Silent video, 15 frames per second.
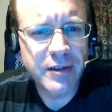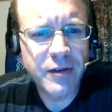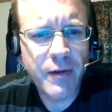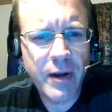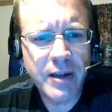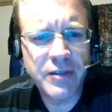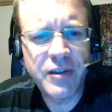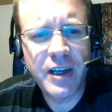
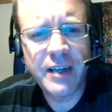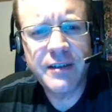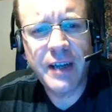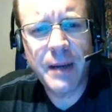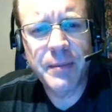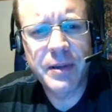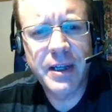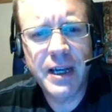create a change
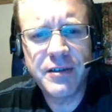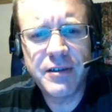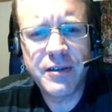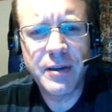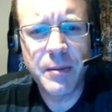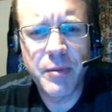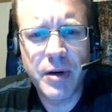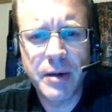application
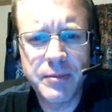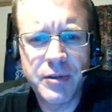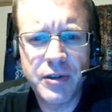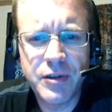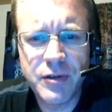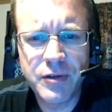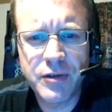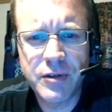that prompts the
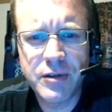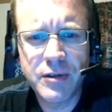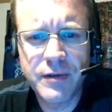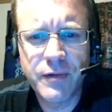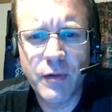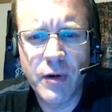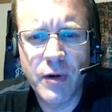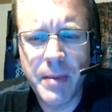user
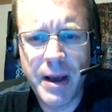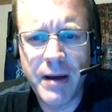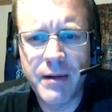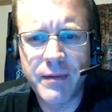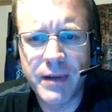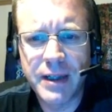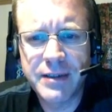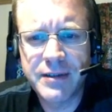for an amount
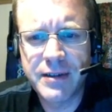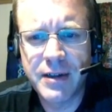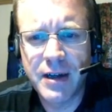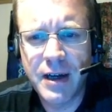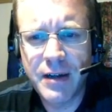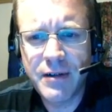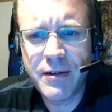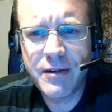of less than
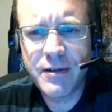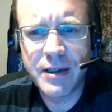100,